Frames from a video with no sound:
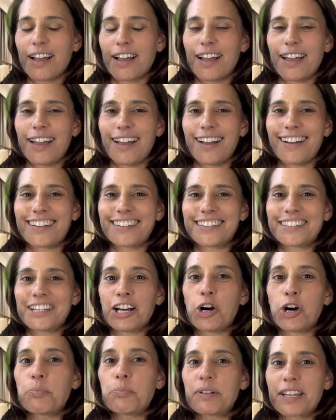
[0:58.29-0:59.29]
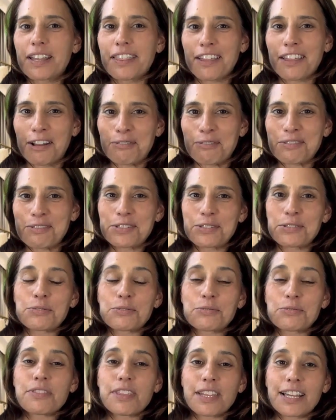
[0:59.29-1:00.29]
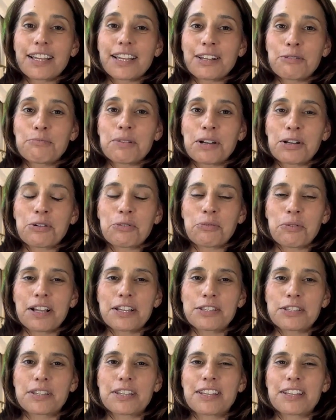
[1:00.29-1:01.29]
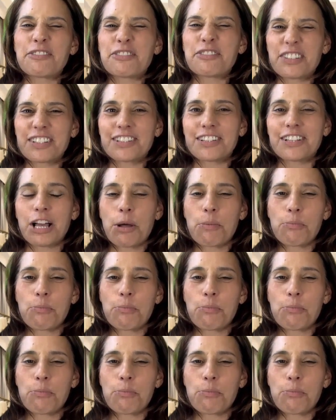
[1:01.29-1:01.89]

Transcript: and helping them to think in a better way so they feel